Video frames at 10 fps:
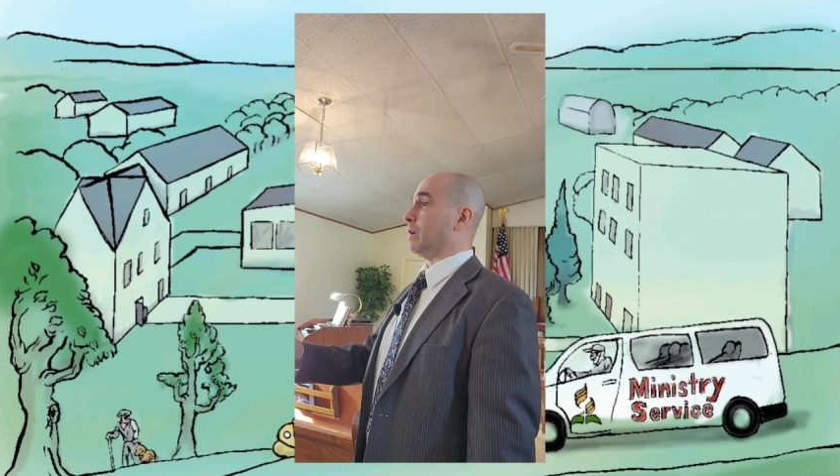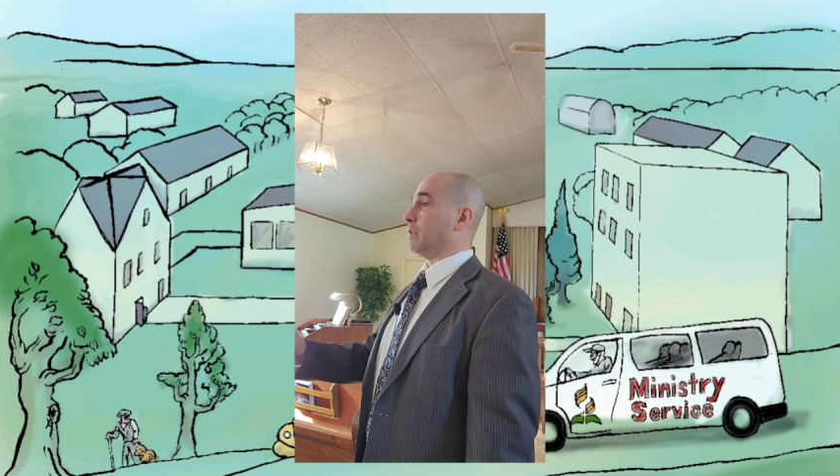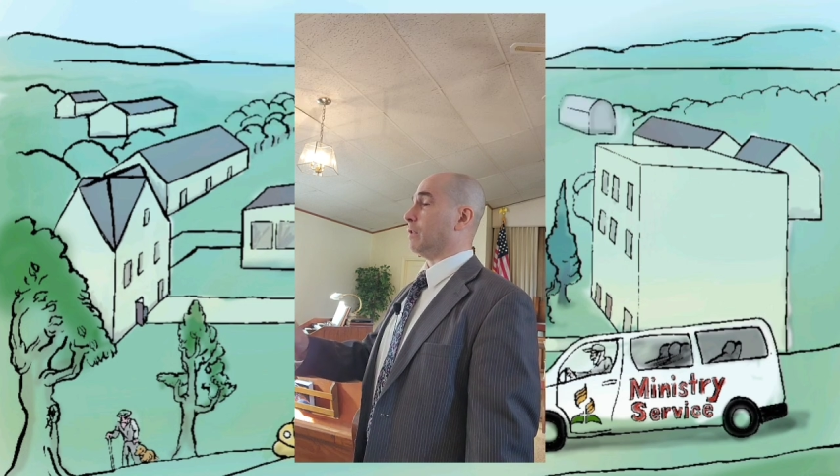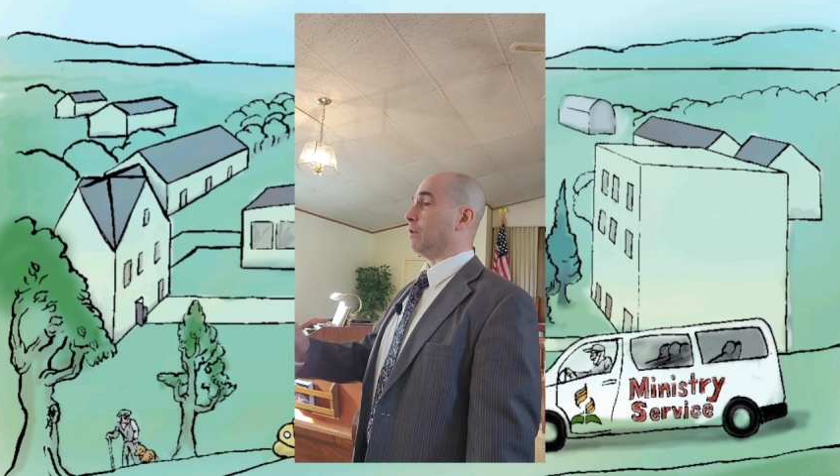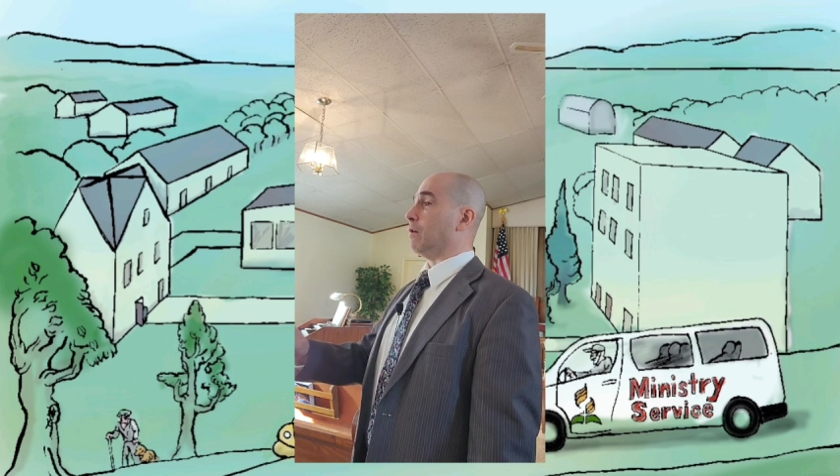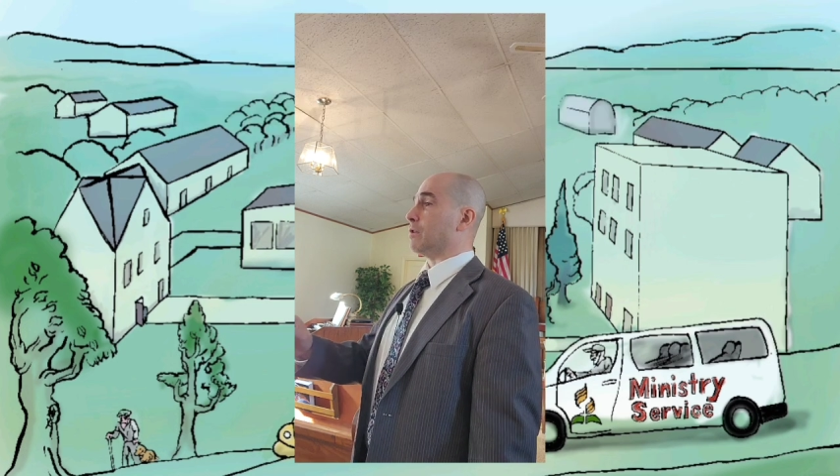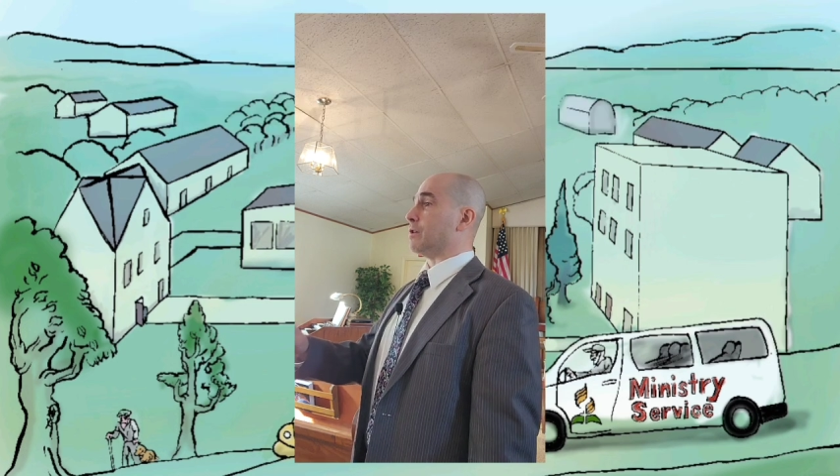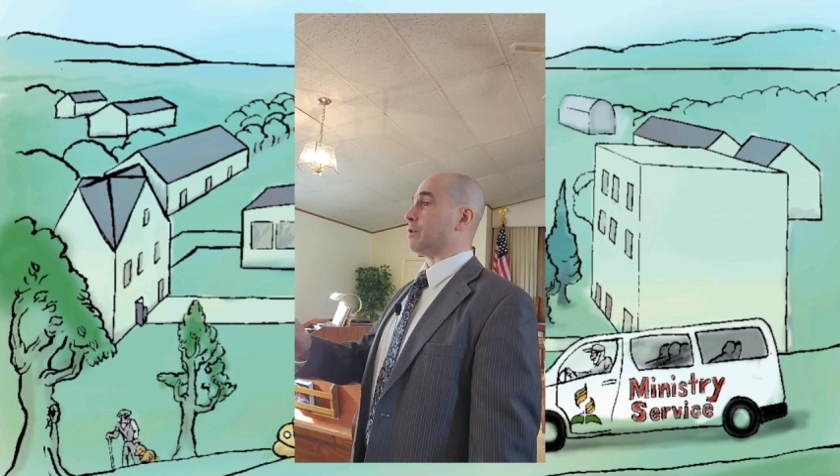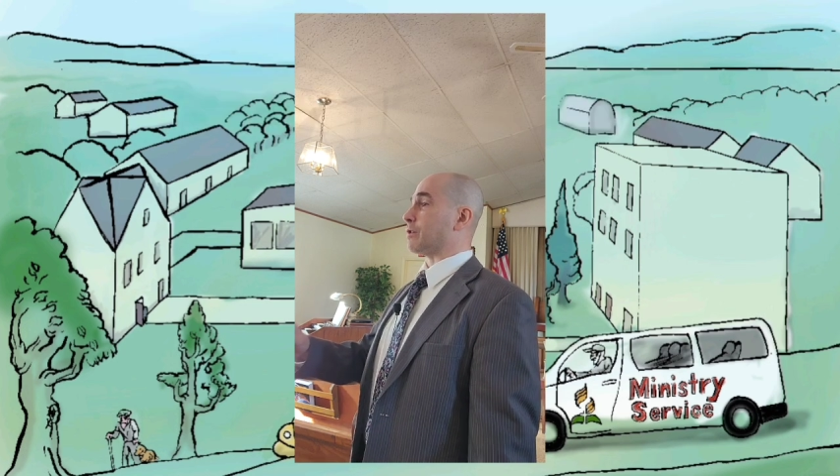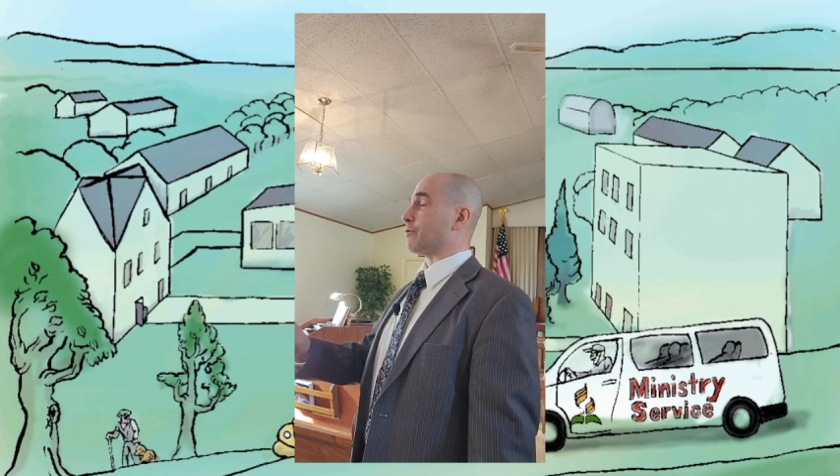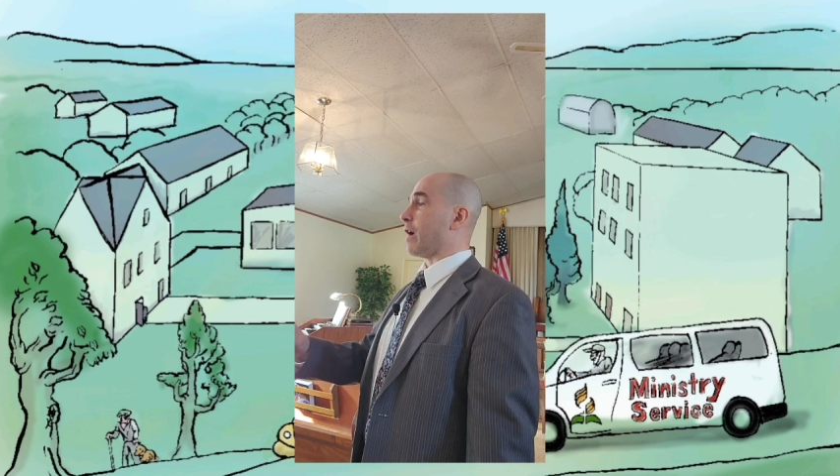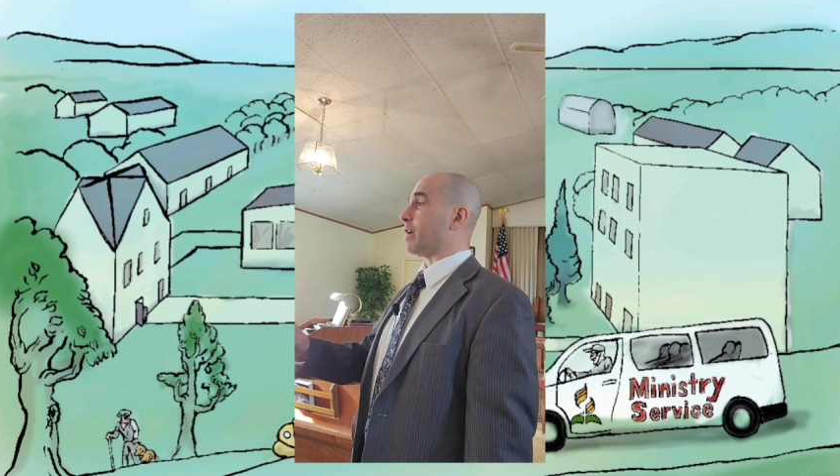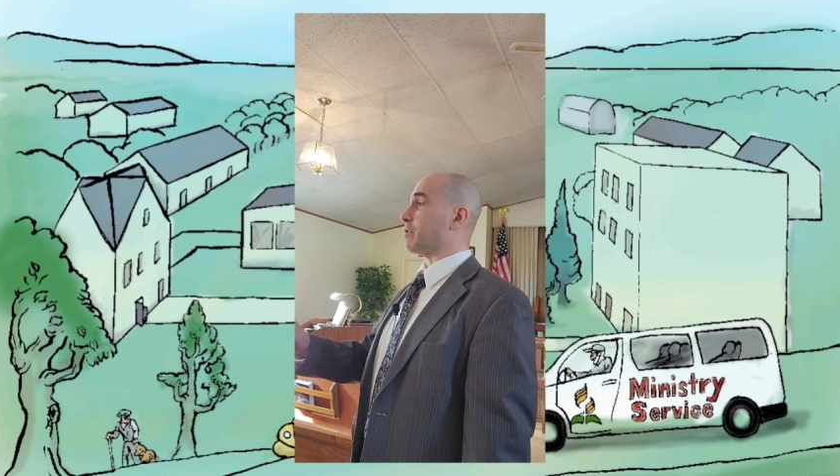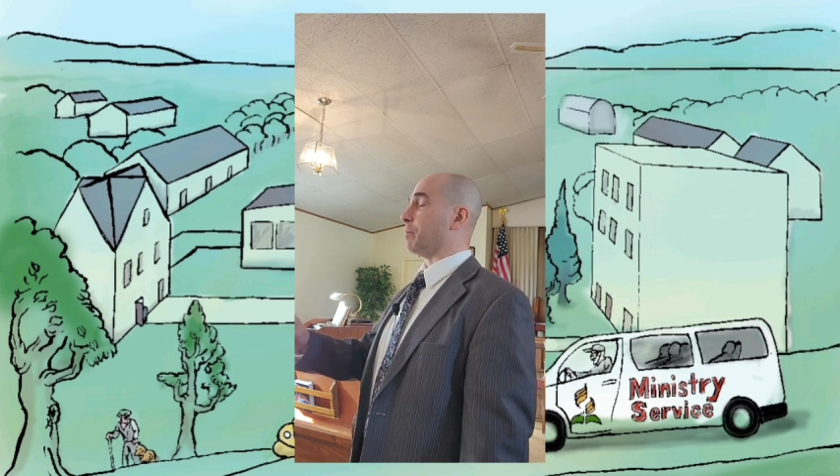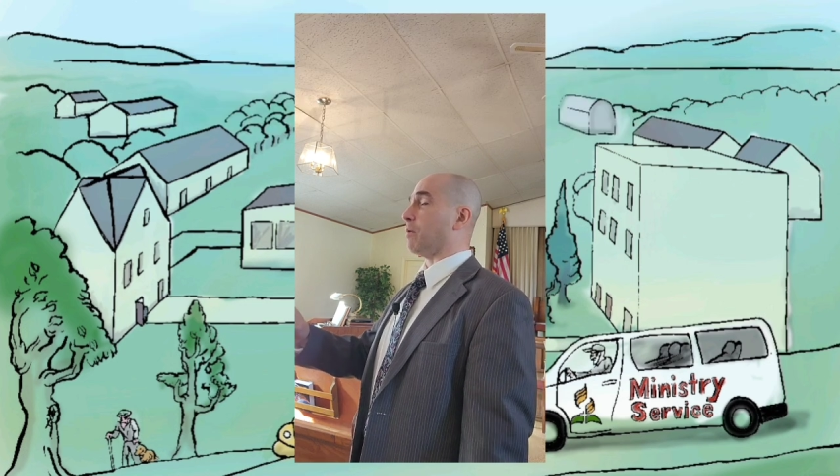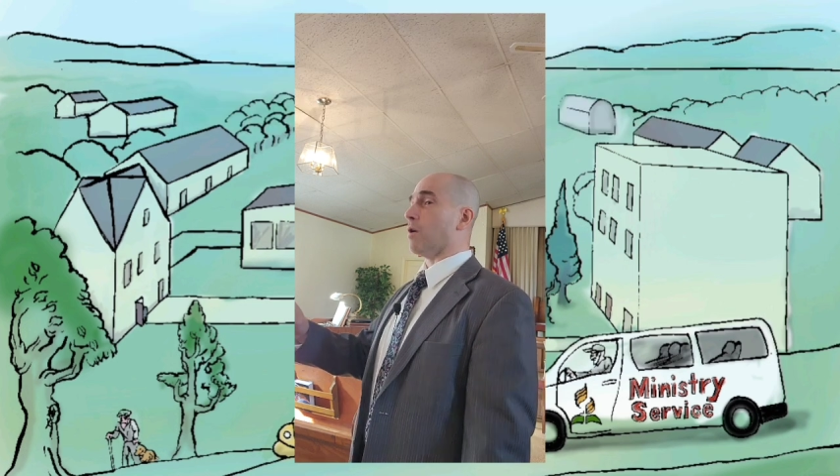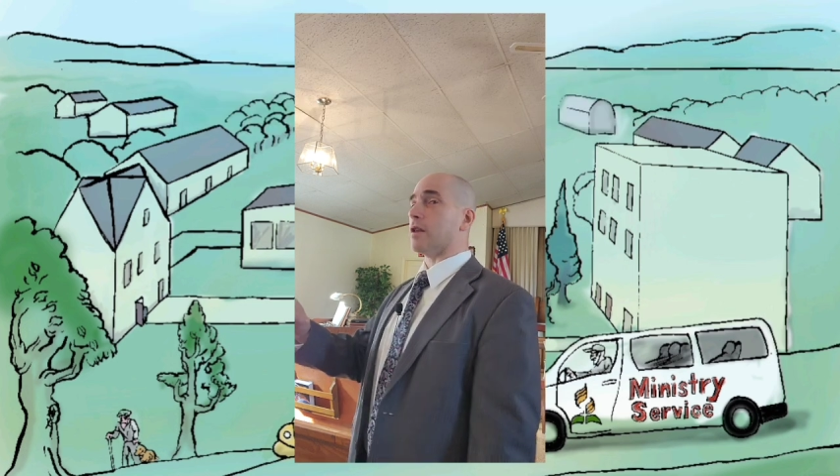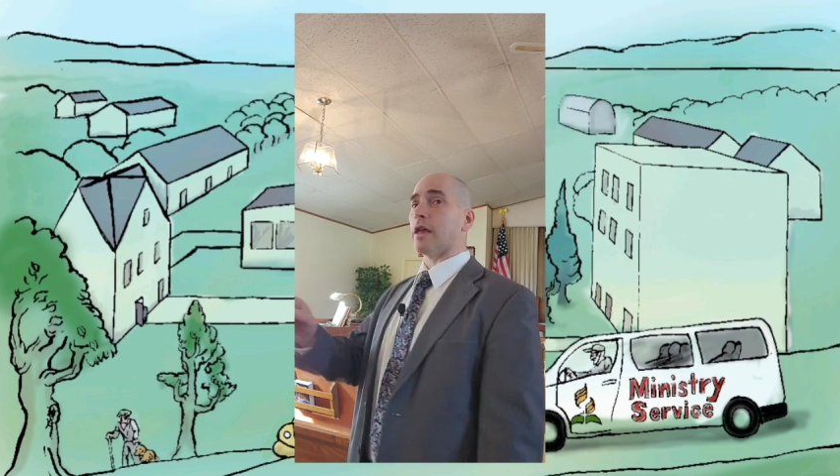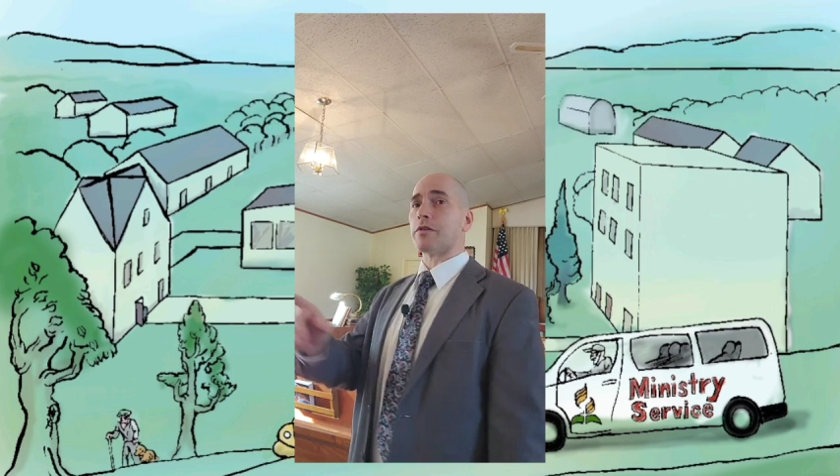the Lord Jesus Christ, but what do they